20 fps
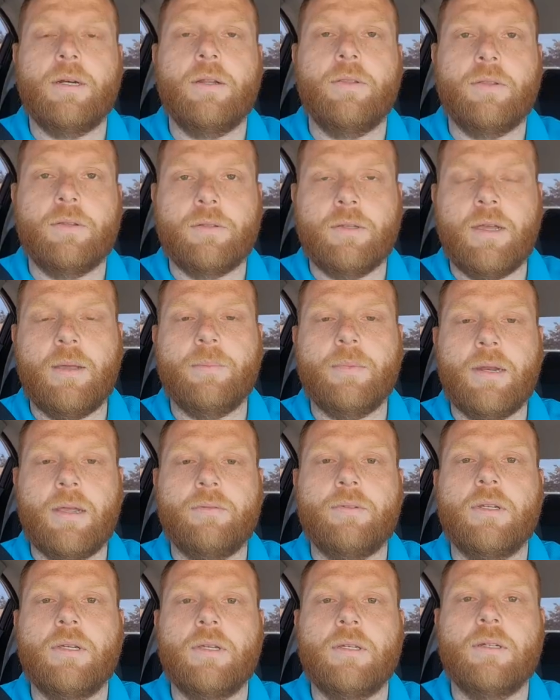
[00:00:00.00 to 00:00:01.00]
and the time that I've
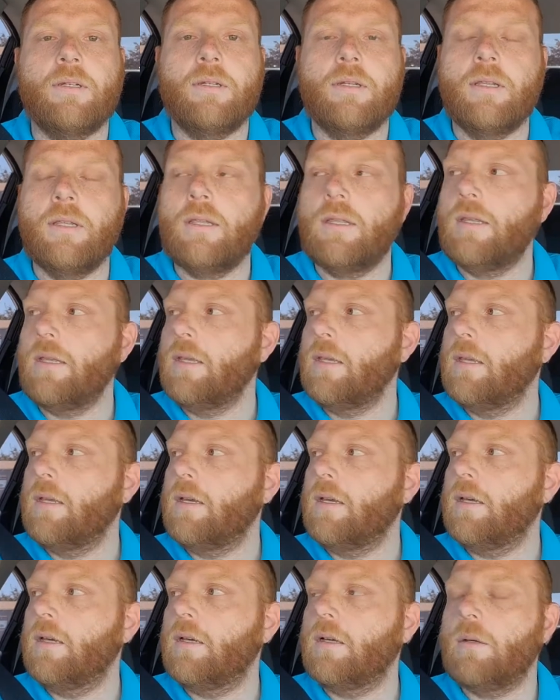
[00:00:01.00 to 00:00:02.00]
done.
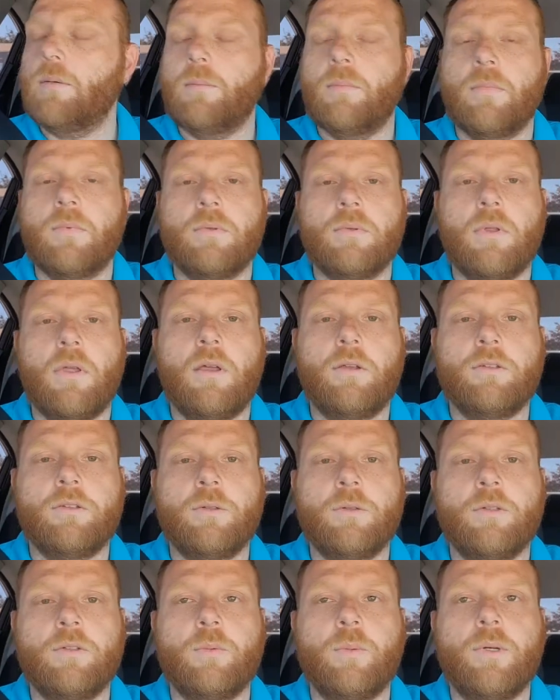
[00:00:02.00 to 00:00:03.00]
Also
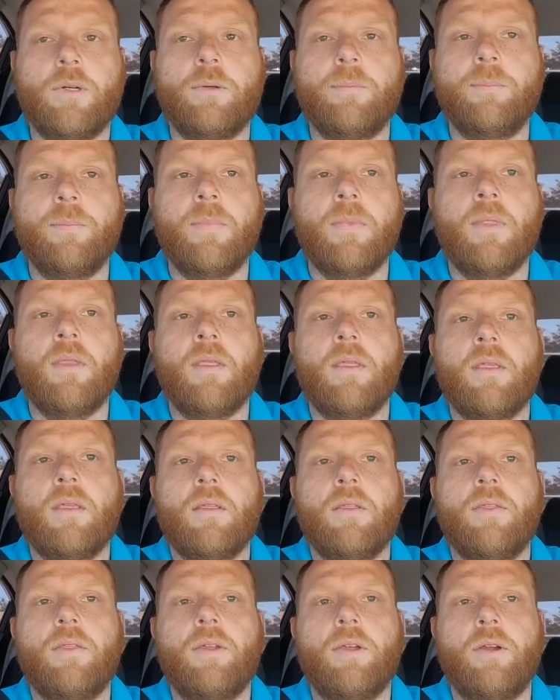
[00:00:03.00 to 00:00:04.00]
as well,
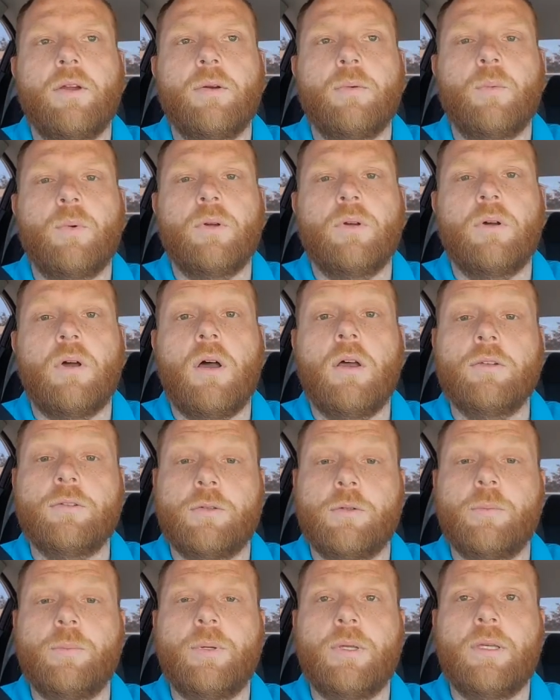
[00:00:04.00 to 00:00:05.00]
there will also
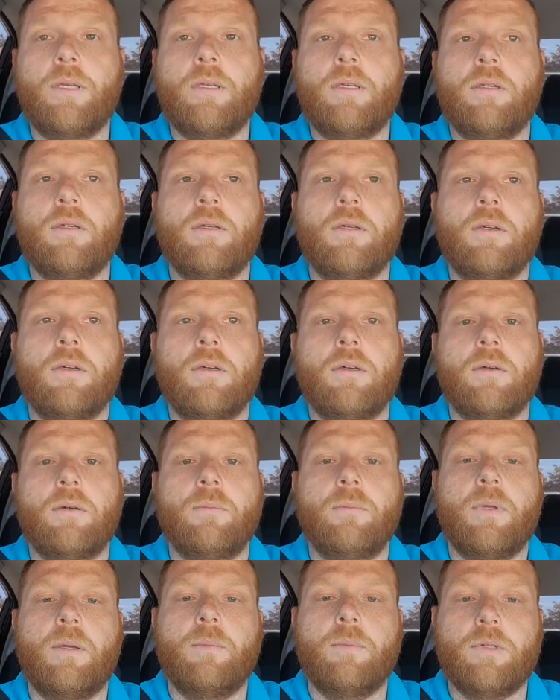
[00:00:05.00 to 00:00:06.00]
be
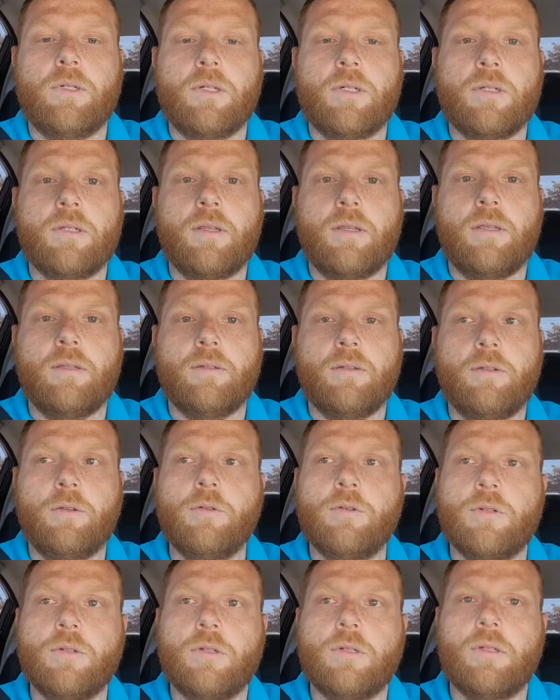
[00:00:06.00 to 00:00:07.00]
images of the
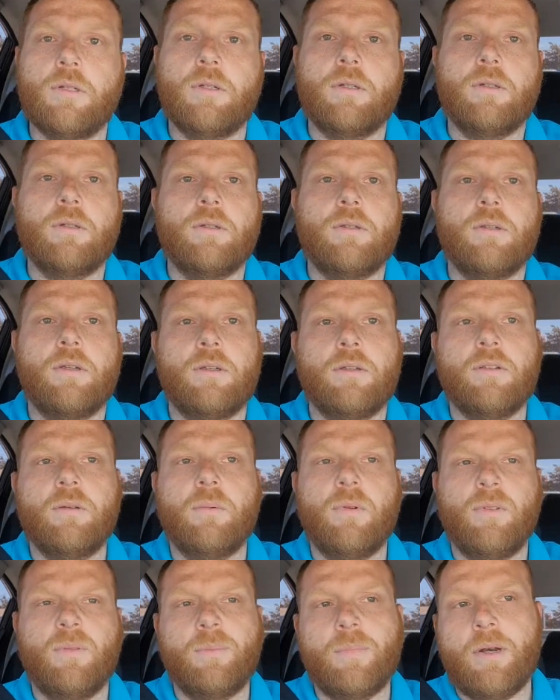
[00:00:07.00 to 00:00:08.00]
institutions, some
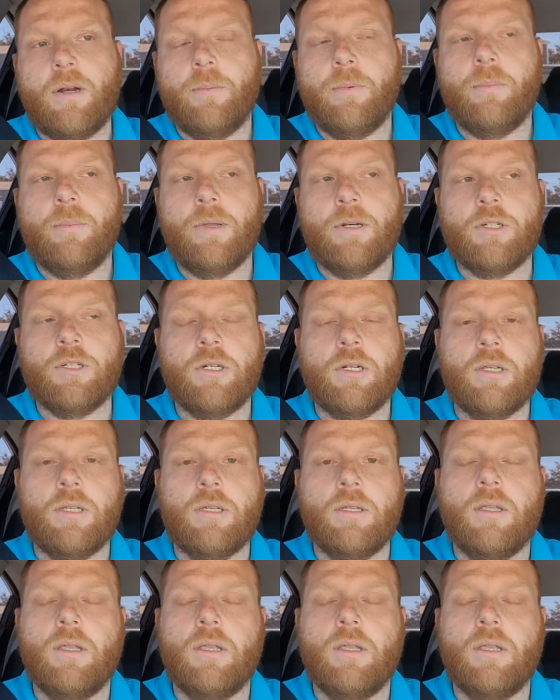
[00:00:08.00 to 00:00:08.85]
of them that I'll be mentioning.